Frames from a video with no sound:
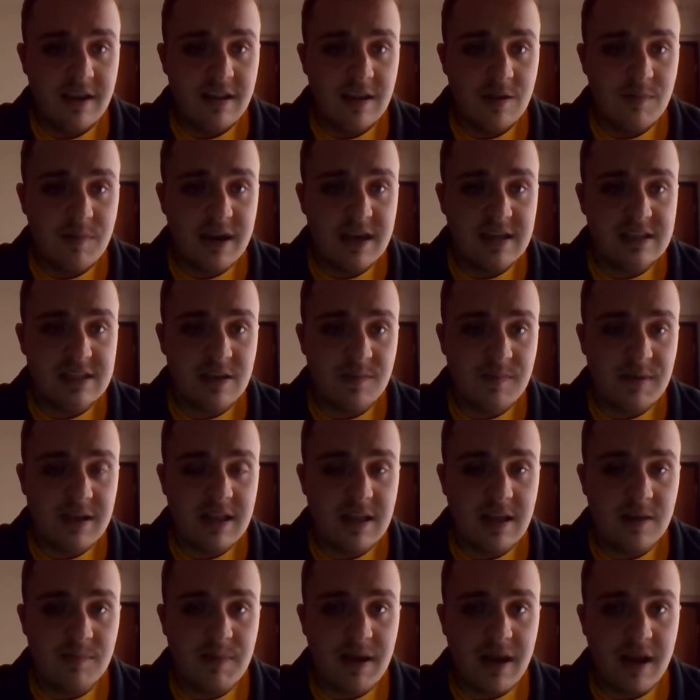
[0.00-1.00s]
Nebraska
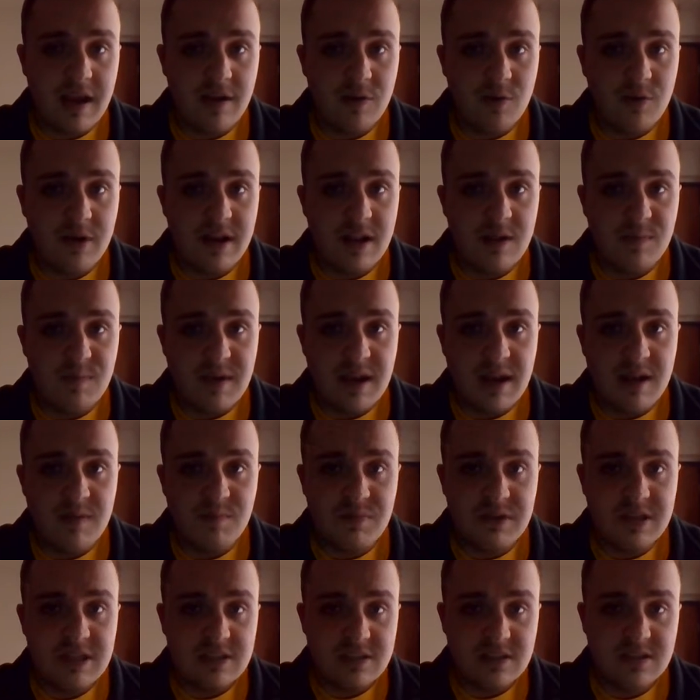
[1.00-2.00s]
beat them by quite a bit,
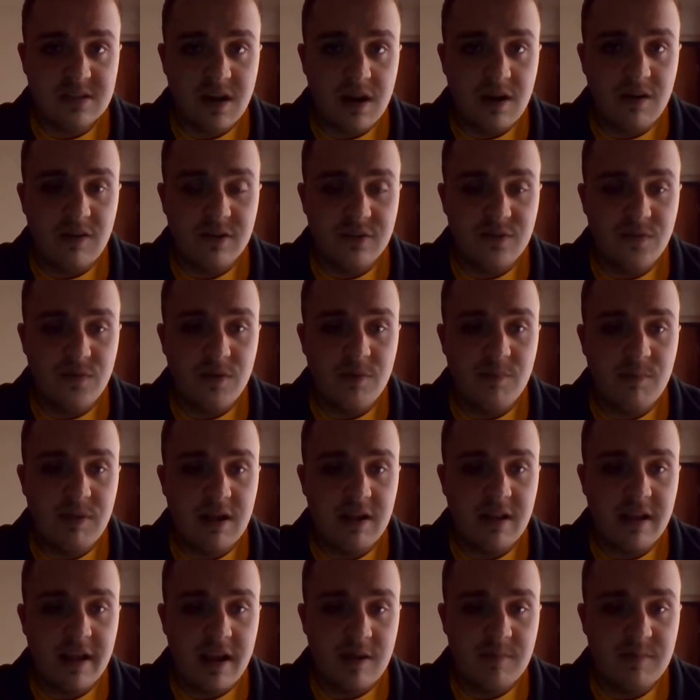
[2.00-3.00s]
but just college
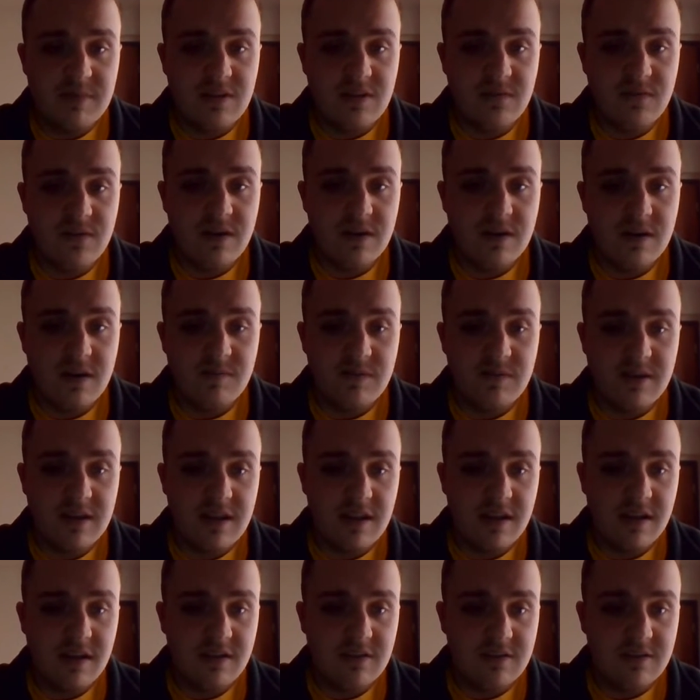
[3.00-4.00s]
football atmosphere,
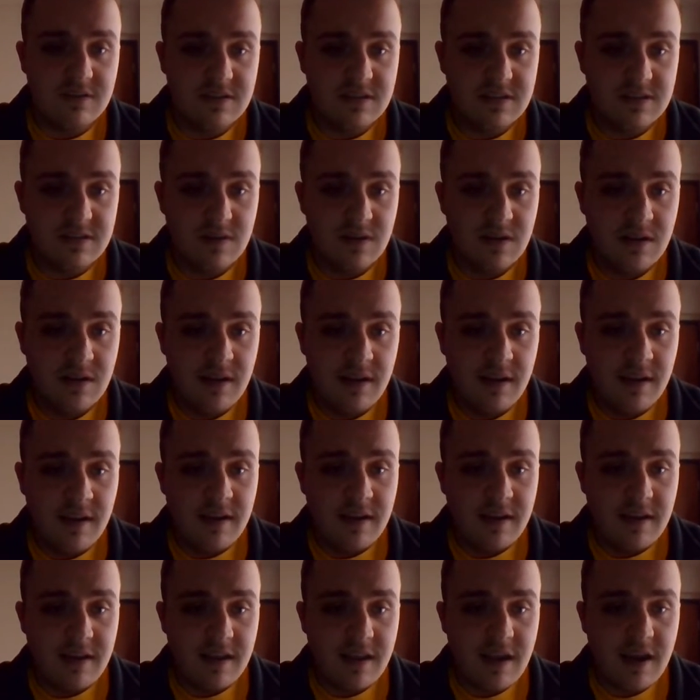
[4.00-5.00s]
everything else. So,
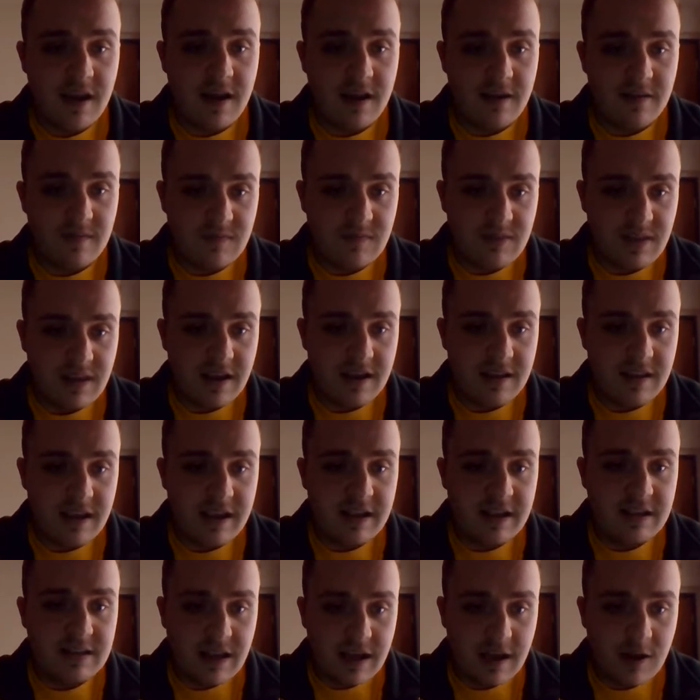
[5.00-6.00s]
yeah, I
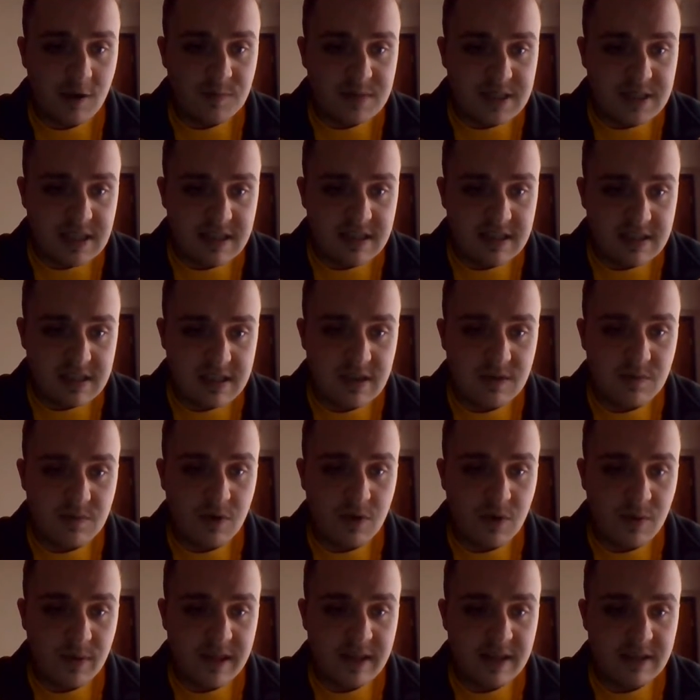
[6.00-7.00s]
hope Tennessee
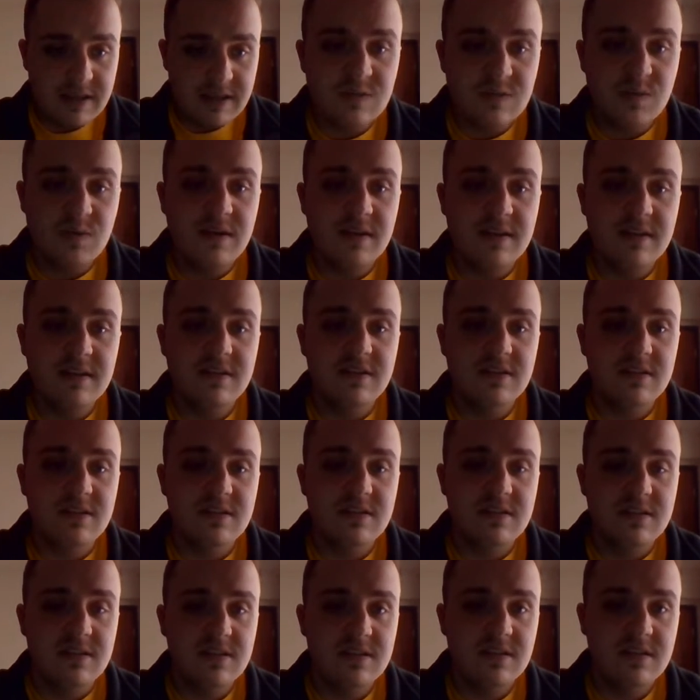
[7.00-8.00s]
will win one.
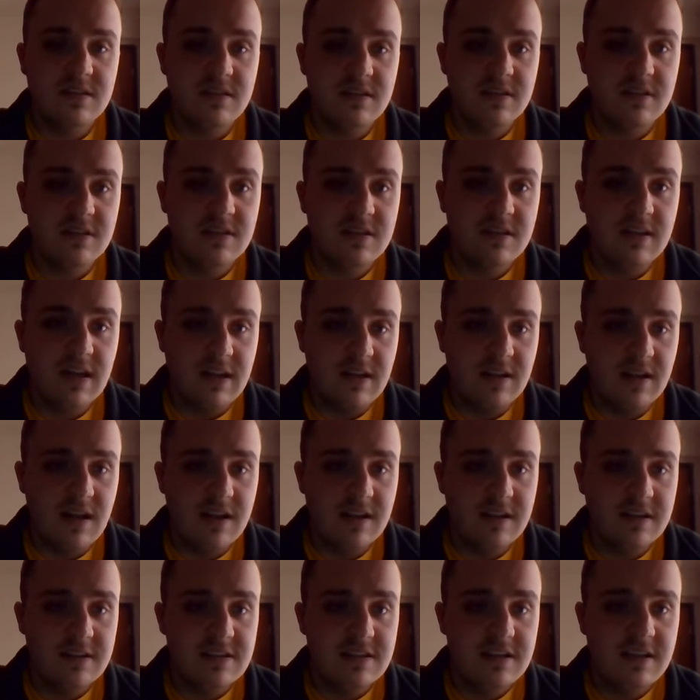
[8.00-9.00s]
Just in all
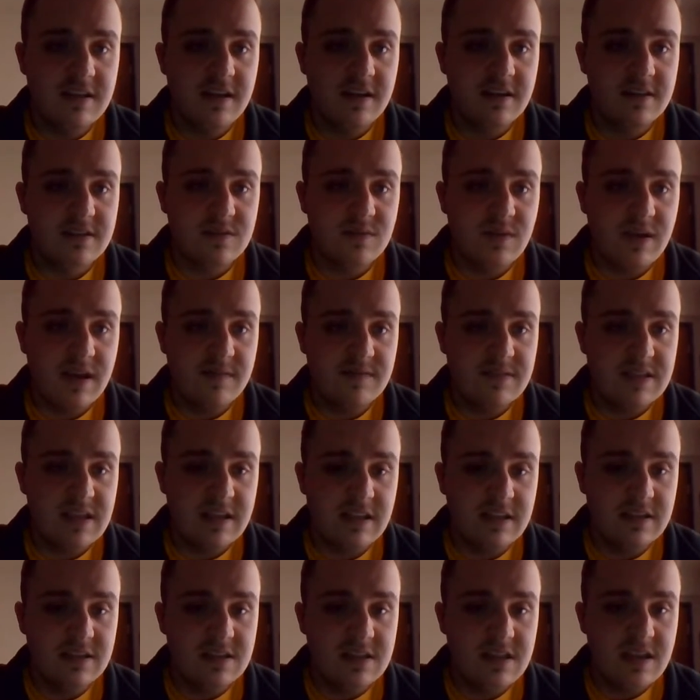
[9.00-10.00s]
honesty, there. So I have
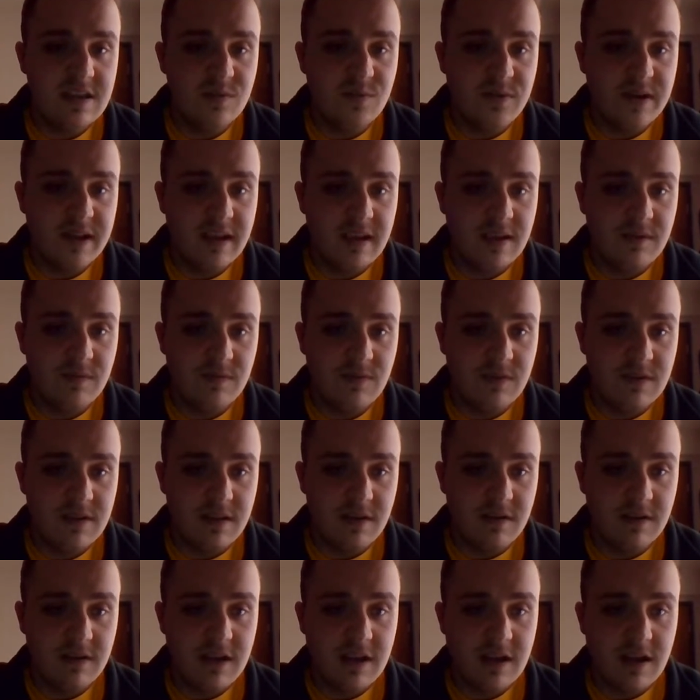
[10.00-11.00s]
Tennessee winning for
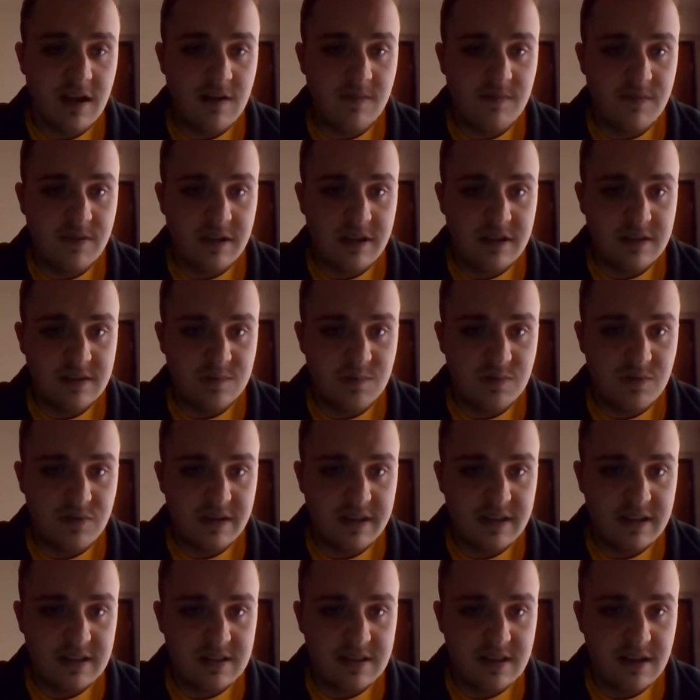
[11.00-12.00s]
30 confidence
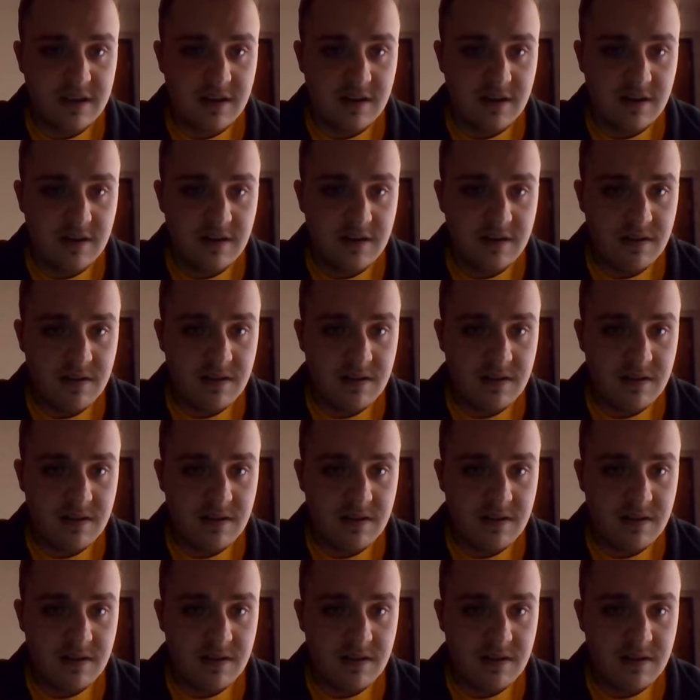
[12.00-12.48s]
points there.